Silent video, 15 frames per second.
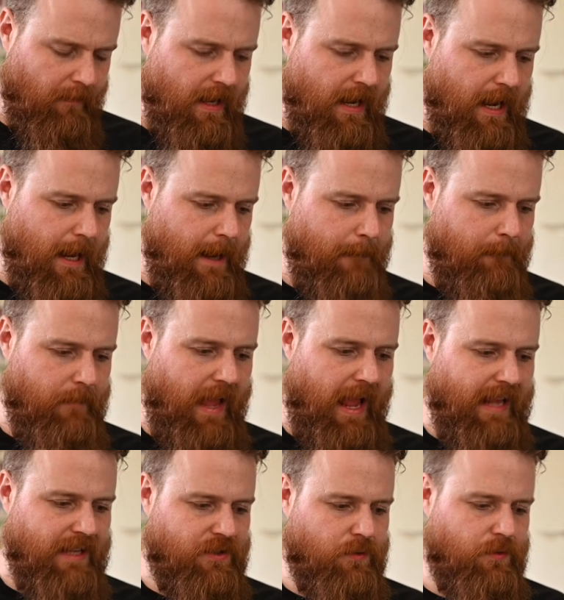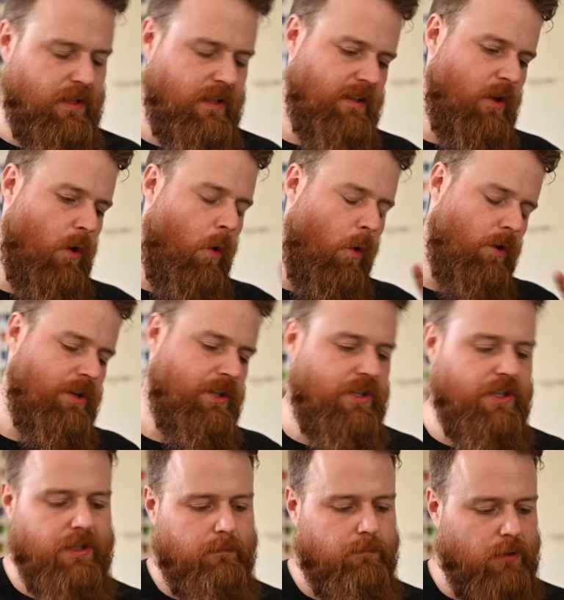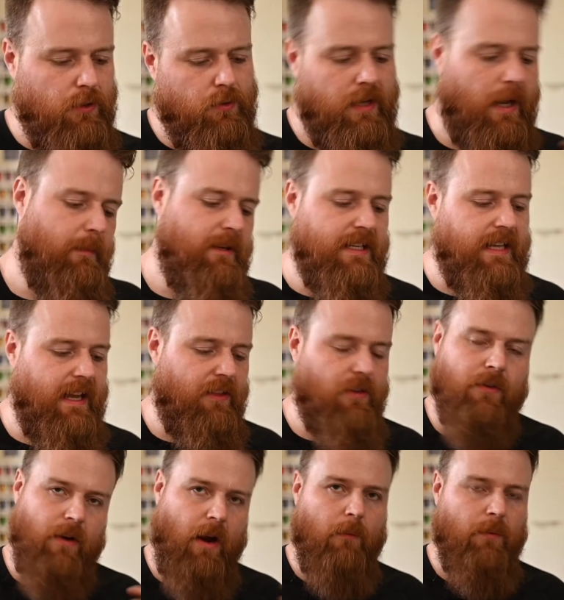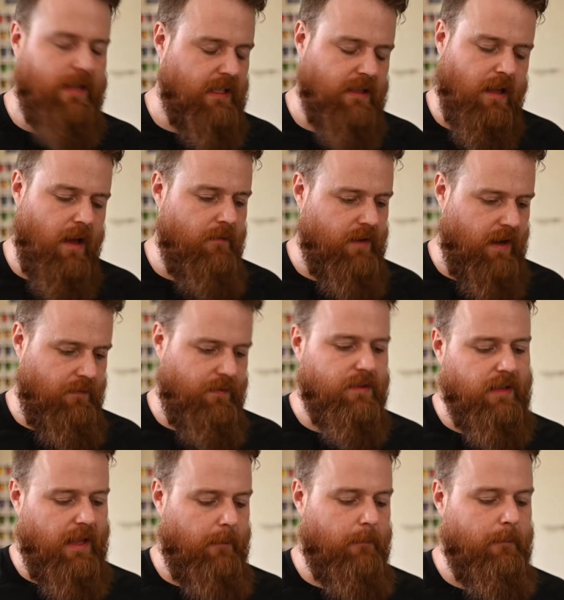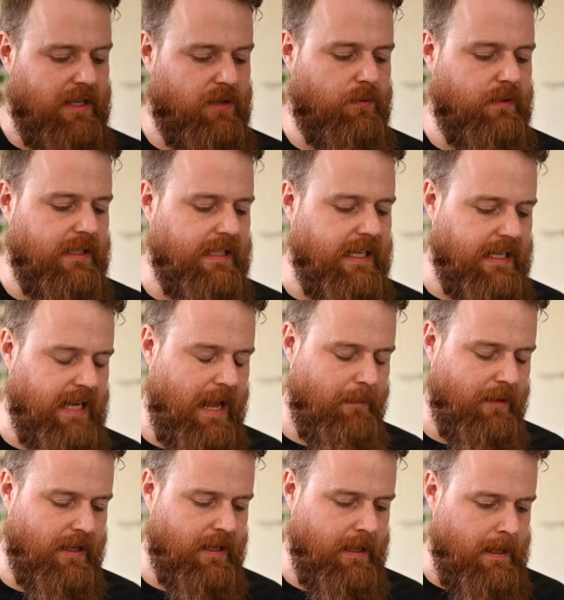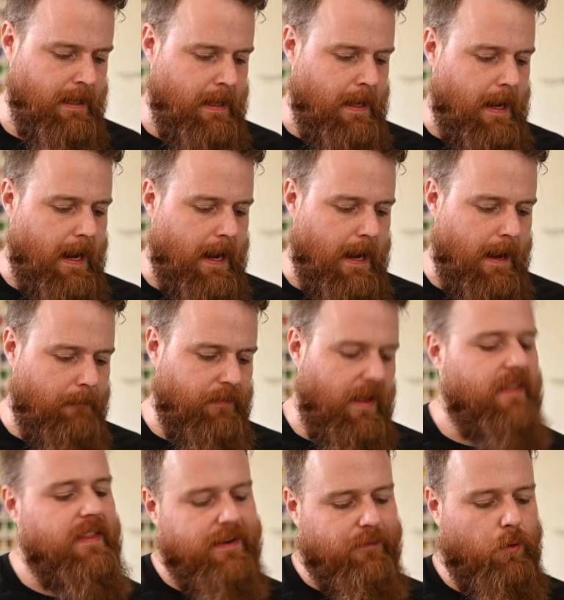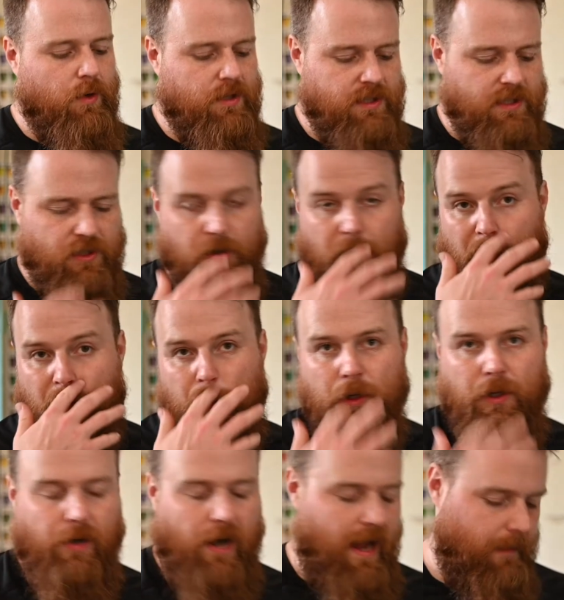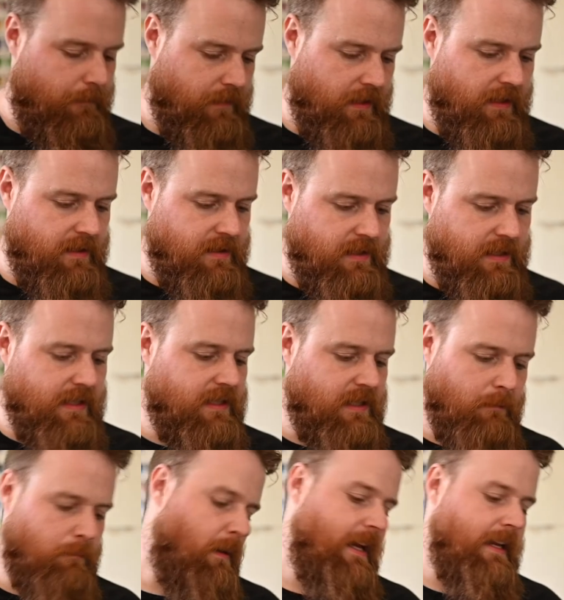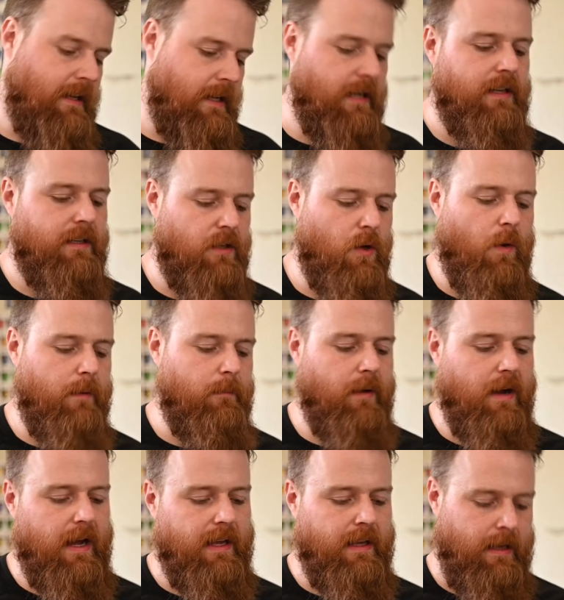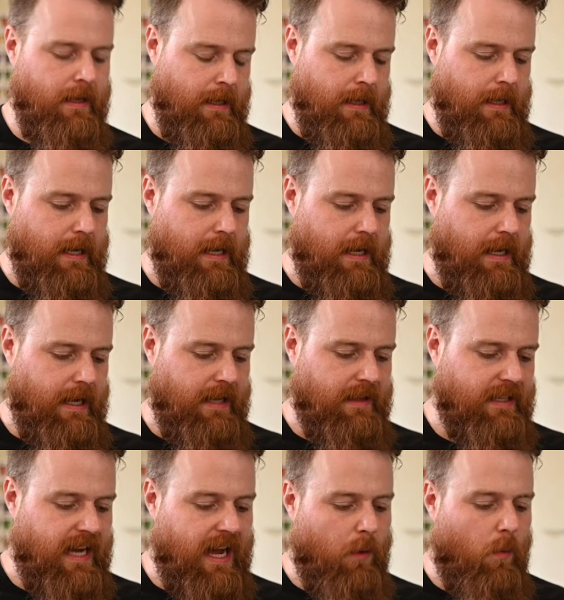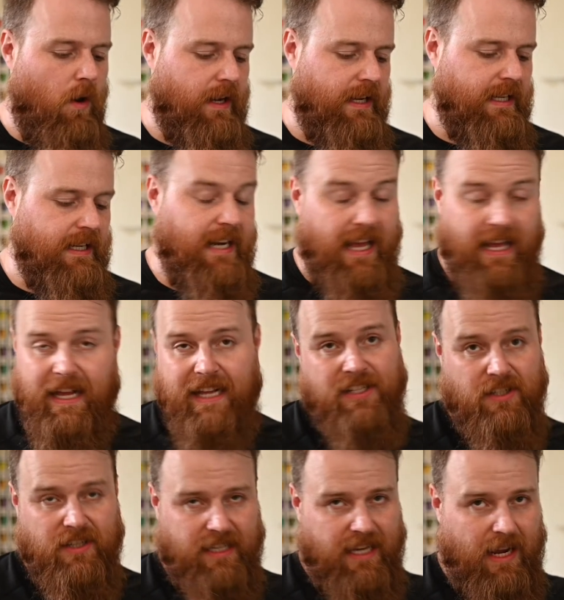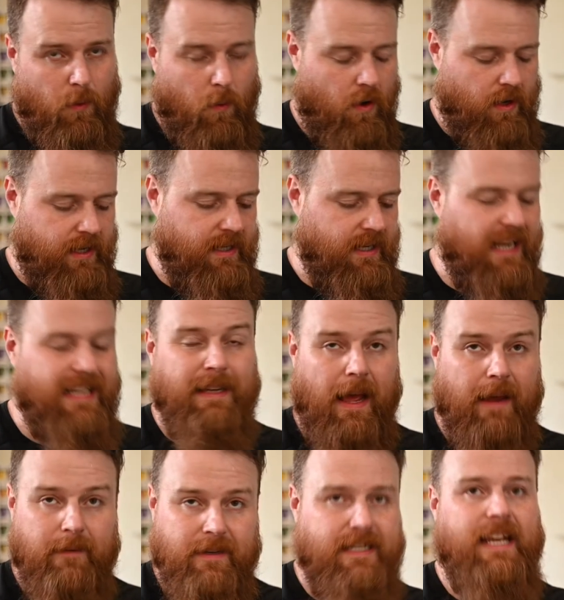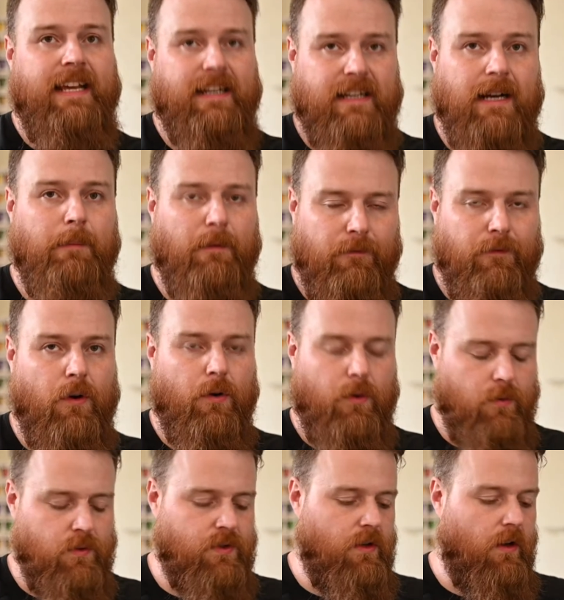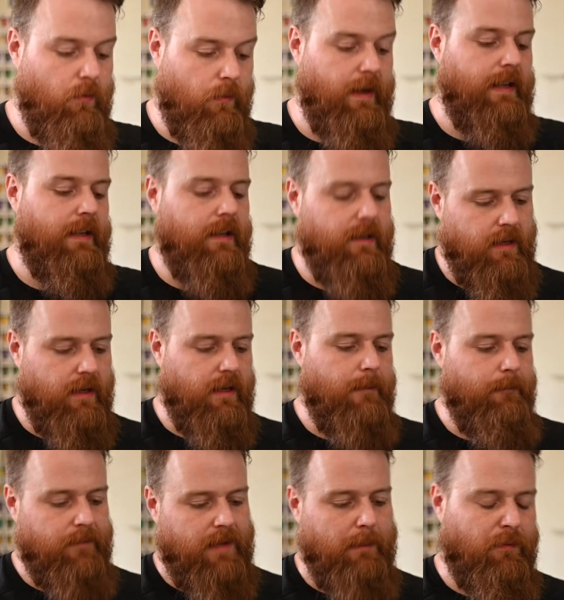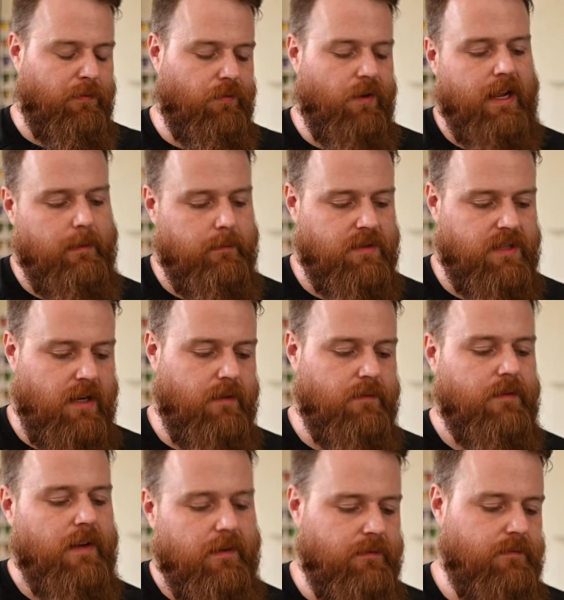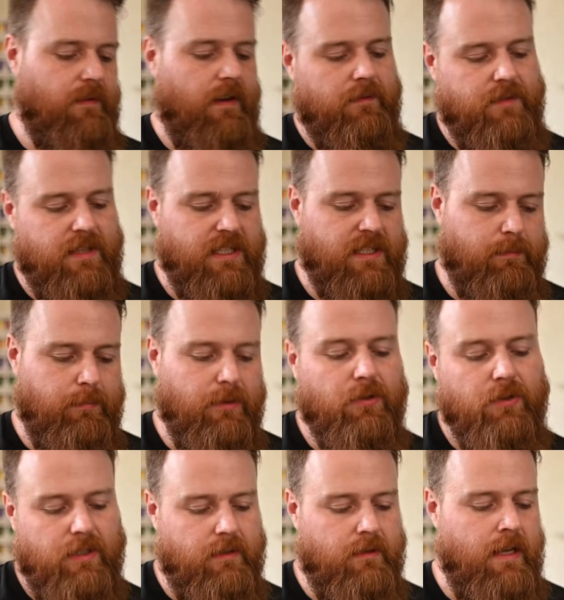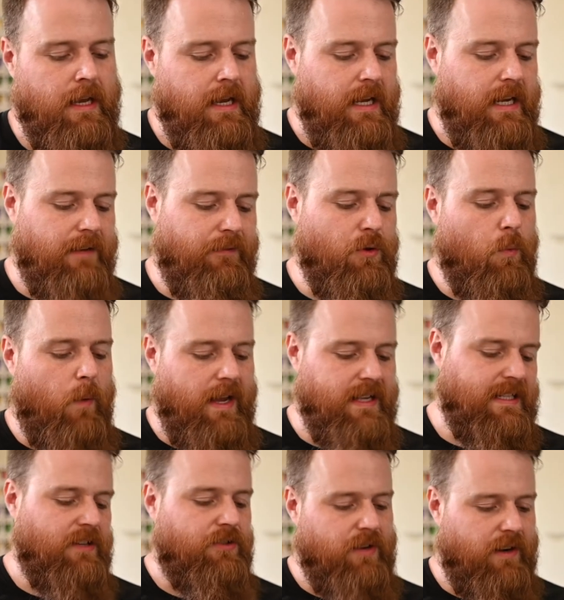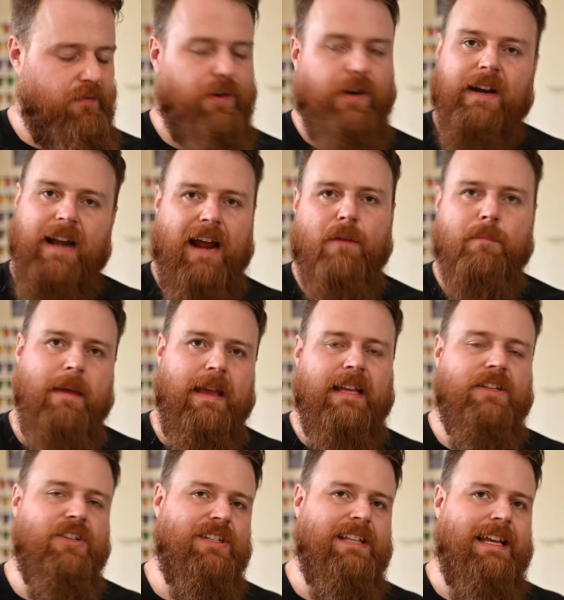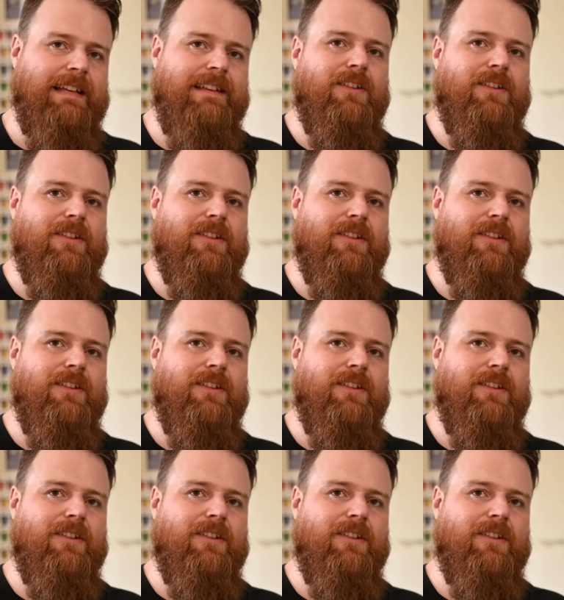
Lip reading: And so the orange and the blue coming together, I really love, and I feel like it really dynamic. And then of course the sort of coup de grace is the bike going by, and the guy walking in. I saw the guy walking in. I'd taken a couple photos already, a couple frames of this building in a few ways, and I was trying to figure out how to make it just like,